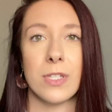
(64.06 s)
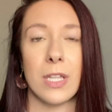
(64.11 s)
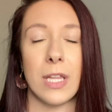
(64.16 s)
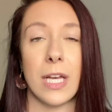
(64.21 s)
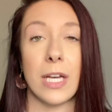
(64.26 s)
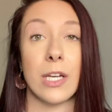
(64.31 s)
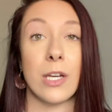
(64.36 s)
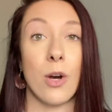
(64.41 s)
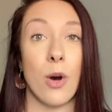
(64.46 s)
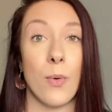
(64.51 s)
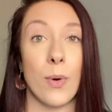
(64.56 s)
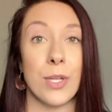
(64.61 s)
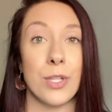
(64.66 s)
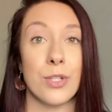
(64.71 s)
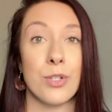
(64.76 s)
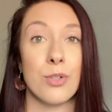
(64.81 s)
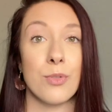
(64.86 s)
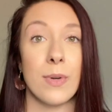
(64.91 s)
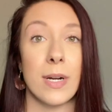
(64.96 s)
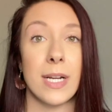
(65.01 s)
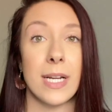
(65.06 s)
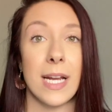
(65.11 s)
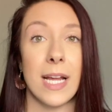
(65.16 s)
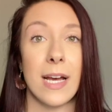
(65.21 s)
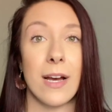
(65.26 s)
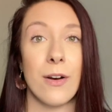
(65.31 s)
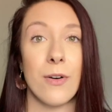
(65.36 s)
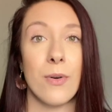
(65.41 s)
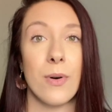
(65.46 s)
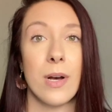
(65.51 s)
like go into right
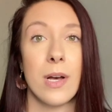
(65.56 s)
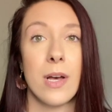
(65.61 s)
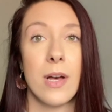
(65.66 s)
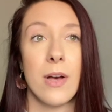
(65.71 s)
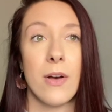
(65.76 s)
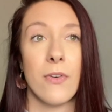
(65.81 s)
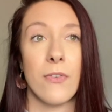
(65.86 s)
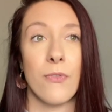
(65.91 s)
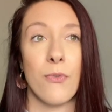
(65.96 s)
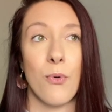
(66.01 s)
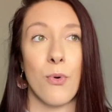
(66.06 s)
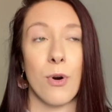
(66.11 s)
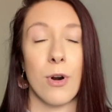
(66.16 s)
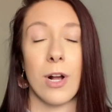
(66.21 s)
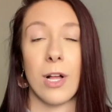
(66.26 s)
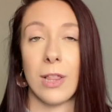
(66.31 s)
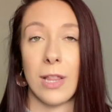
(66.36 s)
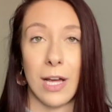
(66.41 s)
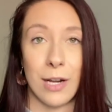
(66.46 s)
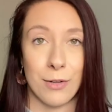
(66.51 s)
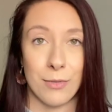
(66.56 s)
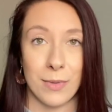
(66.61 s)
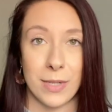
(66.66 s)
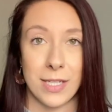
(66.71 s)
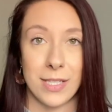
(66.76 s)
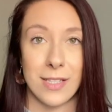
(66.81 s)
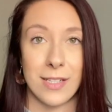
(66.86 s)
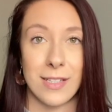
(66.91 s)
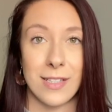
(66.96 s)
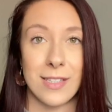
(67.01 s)
now for a lot of
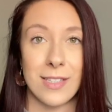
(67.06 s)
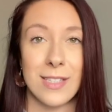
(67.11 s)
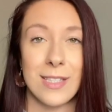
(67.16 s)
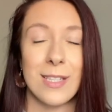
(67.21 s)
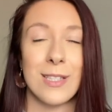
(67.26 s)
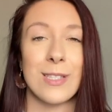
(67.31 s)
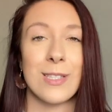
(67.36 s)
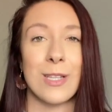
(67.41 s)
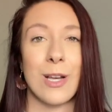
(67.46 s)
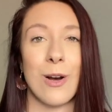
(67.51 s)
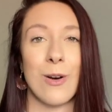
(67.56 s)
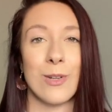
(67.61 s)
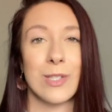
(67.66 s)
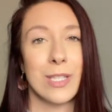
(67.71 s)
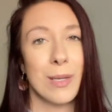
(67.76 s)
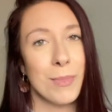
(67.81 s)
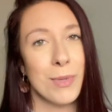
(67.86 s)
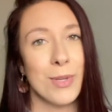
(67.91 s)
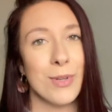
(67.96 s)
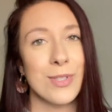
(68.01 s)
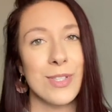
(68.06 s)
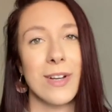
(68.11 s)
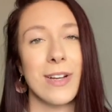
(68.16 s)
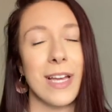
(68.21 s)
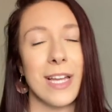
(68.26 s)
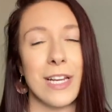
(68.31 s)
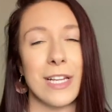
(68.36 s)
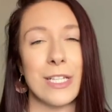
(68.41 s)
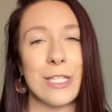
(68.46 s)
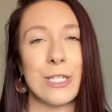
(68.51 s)
reasons. So some of those I'll
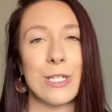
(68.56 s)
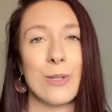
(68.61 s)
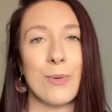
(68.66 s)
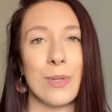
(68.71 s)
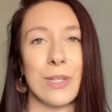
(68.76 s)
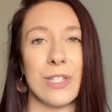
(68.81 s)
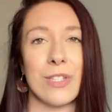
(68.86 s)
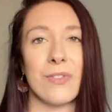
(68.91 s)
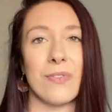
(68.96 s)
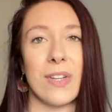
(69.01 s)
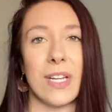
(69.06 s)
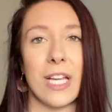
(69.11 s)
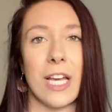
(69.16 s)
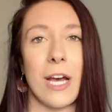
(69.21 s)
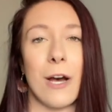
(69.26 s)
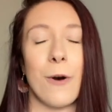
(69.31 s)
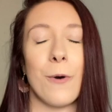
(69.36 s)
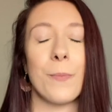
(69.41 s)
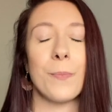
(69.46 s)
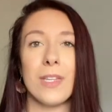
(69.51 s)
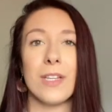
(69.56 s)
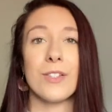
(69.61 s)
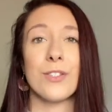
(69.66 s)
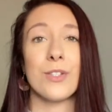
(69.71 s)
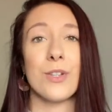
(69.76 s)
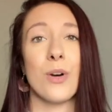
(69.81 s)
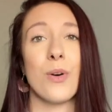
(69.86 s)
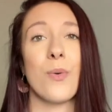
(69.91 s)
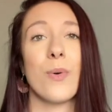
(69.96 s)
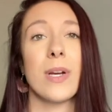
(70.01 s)
get into with this video.
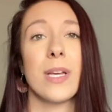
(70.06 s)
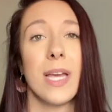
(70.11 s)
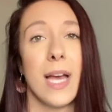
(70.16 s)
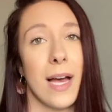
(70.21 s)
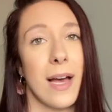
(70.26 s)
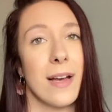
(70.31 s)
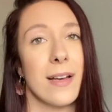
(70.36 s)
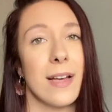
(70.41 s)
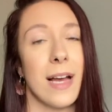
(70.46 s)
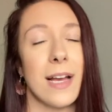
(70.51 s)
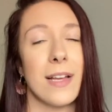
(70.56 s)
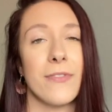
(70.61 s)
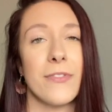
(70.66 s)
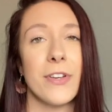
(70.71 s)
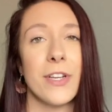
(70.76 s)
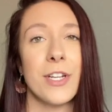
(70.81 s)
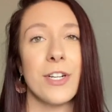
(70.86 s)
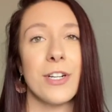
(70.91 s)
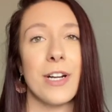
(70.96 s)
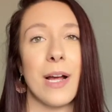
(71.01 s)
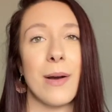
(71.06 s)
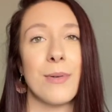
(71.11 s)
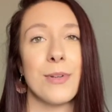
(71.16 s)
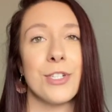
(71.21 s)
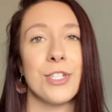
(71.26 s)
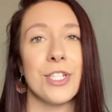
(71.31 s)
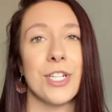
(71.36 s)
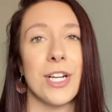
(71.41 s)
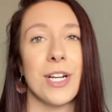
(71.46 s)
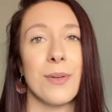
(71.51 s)
So yeah, I figured I would
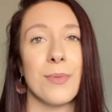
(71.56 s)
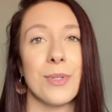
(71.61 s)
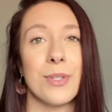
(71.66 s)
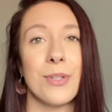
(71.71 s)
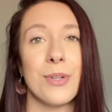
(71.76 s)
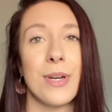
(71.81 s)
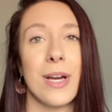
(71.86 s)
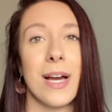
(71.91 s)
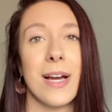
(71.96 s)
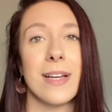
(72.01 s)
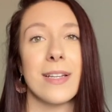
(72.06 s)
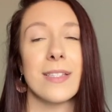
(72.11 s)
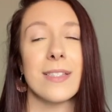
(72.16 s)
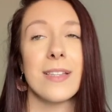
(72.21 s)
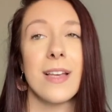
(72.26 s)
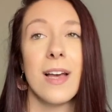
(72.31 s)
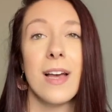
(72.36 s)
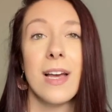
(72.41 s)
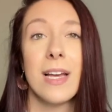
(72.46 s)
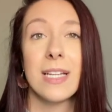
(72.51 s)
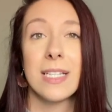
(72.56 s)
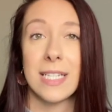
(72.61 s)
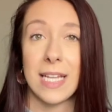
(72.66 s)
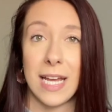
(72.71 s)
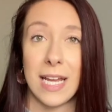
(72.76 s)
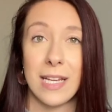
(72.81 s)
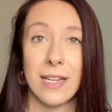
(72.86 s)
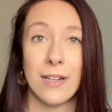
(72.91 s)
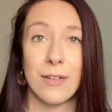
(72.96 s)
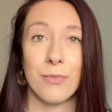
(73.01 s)
share with you guys
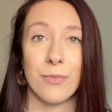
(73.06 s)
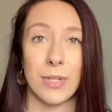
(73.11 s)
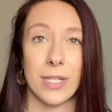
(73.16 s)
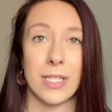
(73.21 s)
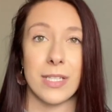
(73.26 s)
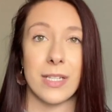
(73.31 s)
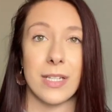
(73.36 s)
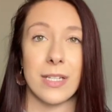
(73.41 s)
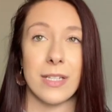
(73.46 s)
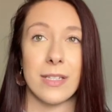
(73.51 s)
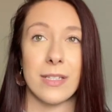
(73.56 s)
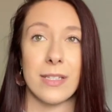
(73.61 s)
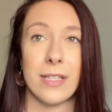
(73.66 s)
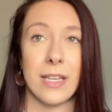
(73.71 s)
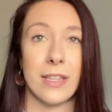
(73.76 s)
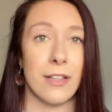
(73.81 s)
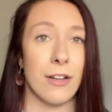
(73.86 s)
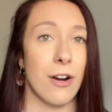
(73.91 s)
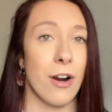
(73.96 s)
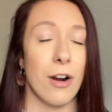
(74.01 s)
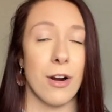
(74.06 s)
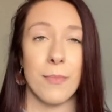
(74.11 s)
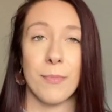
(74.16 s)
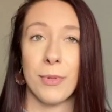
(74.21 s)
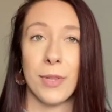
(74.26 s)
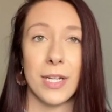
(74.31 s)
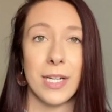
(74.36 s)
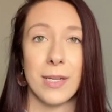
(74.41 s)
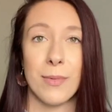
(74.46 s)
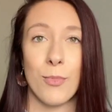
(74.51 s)
10 reasons, and there are
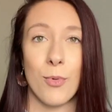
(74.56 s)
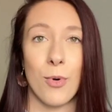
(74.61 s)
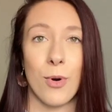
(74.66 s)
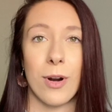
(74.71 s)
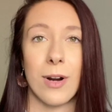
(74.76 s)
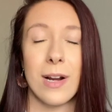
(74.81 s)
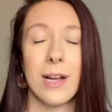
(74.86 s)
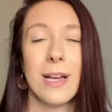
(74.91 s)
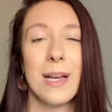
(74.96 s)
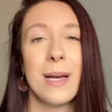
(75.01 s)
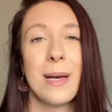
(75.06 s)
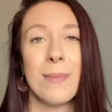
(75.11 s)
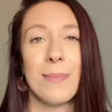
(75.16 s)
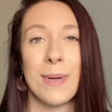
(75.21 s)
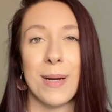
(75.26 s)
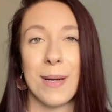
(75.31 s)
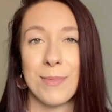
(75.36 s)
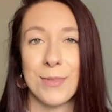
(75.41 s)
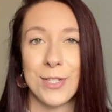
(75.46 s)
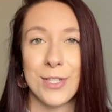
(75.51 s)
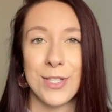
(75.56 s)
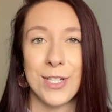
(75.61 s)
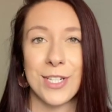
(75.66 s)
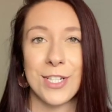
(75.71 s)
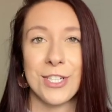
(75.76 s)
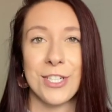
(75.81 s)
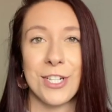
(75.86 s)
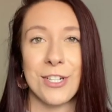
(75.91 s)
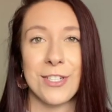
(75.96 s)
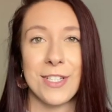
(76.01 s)
plenty more, but I'm just gonna
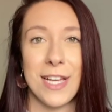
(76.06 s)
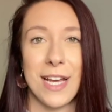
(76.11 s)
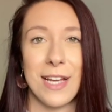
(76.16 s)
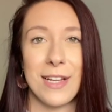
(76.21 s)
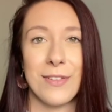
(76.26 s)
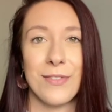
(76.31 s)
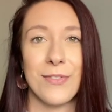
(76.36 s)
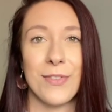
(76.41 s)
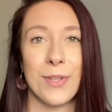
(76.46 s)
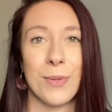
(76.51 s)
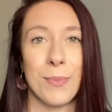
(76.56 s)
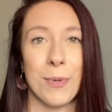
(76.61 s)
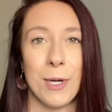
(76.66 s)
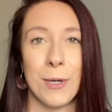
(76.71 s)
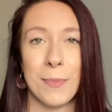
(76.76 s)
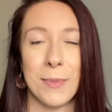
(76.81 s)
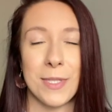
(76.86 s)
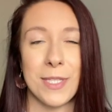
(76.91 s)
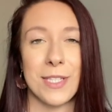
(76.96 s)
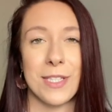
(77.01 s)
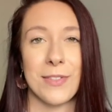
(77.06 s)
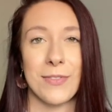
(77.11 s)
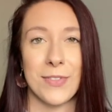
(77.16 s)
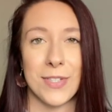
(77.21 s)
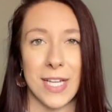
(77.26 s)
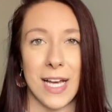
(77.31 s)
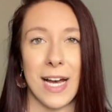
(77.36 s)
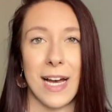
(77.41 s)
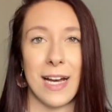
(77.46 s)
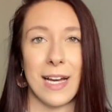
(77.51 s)
share 10 for the purposes of
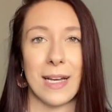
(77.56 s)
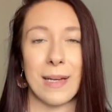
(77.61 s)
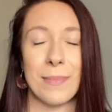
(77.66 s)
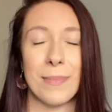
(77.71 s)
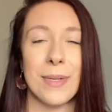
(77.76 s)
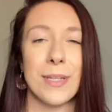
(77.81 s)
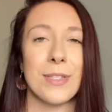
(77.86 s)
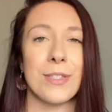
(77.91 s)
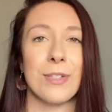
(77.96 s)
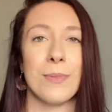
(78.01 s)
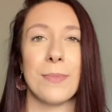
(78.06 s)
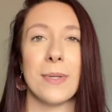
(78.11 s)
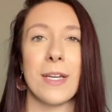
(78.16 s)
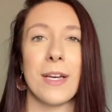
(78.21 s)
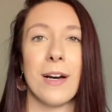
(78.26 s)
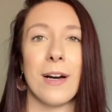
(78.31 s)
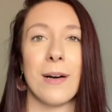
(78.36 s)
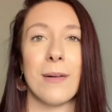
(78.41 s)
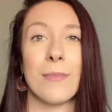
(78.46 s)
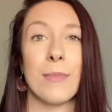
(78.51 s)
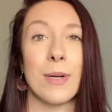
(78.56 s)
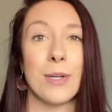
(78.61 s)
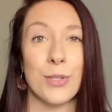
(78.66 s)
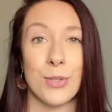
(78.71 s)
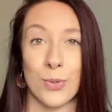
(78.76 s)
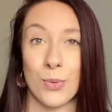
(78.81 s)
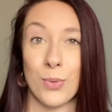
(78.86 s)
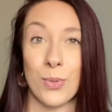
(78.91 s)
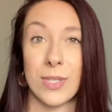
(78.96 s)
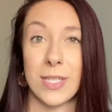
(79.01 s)
time to become a
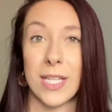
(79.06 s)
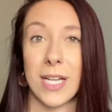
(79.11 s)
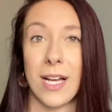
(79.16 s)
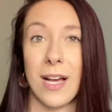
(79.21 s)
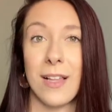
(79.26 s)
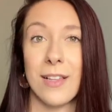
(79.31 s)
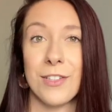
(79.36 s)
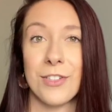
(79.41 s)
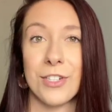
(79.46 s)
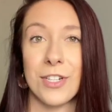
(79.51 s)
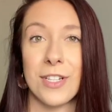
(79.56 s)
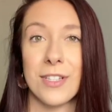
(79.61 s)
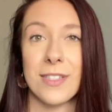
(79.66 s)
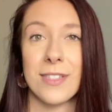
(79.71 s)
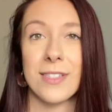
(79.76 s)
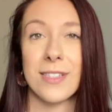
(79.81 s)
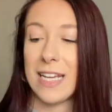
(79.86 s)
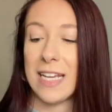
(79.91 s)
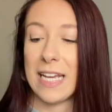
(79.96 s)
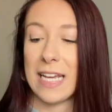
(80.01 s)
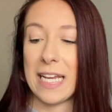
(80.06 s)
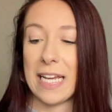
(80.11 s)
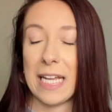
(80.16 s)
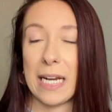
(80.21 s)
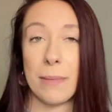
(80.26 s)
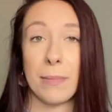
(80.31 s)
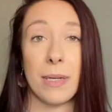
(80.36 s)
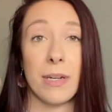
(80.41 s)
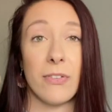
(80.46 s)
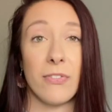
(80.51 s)
school psychologist. And
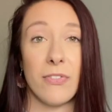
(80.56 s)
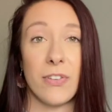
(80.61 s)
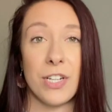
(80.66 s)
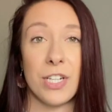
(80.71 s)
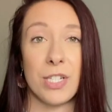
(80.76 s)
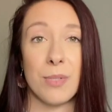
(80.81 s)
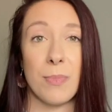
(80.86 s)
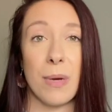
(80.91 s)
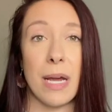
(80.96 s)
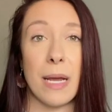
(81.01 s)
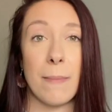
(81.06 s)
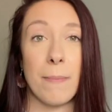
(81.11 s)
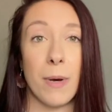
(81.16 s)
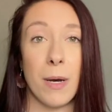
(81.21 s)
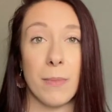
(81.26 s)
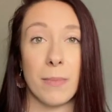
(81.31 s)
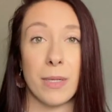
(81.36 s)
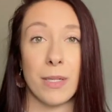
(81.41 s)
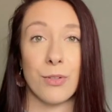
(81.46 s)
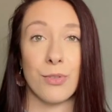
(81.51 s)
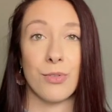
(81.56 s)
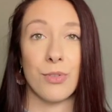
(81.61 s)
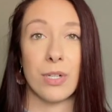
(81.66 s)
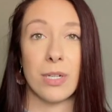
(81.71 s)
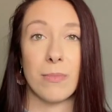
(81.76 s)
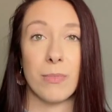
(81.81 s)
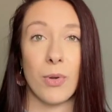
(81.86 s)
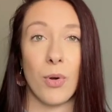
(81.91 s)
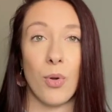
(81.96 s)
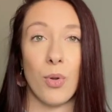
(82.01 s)
I'm gonna finish my pumpkin
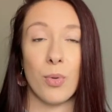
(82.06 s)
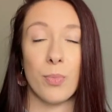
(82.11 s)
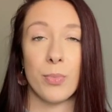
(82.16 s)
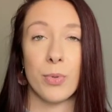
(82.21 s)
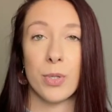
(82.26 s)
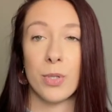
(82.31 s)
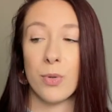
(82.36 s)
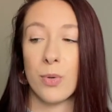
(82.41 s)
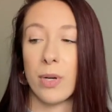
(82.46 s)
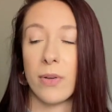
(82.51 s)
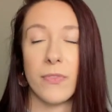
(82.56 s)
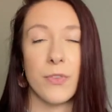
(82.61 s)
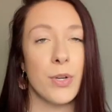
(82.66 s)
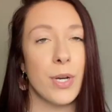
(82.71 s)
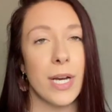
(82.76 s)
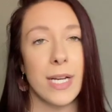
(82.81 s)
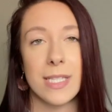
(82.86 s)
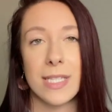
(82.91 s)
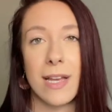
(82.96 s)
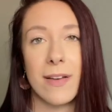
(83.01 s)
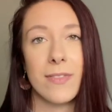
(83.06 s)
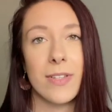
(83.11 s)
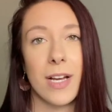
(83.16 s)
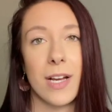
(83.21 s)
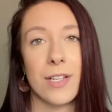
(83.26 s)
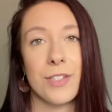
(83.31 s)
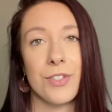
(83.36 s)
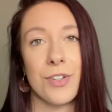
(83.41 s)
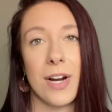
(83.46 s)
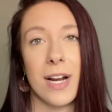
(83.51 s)
cream cold brew. If you guys have
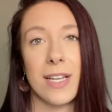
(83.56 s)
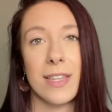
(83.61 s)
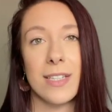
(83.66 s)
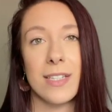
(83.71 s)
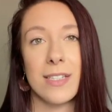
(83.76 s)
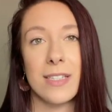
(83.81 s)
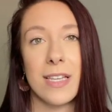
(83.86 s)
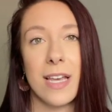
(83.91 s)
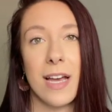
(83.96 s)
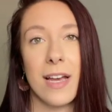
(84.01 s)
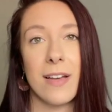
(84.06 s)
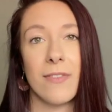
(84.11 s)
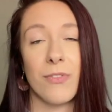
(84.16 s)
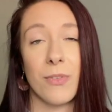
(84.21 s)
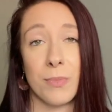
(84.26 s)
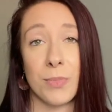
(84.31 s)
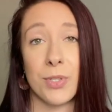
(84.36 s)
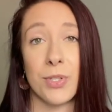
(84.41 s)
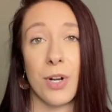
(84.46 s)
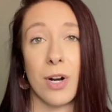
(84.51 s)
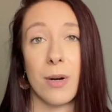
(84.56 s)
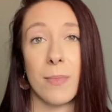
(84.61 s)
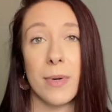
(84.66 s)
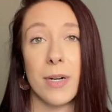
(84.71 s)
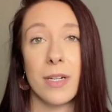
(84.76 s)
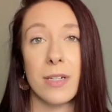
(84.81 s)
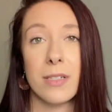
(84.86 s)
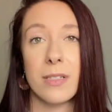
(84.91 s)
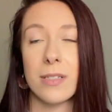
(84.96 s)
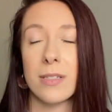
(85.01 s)
not tried this yet from
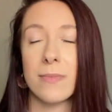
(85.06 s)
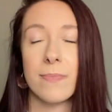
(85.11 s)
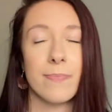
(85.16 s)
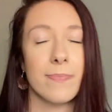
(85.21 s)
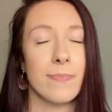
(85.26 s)
Starbucks,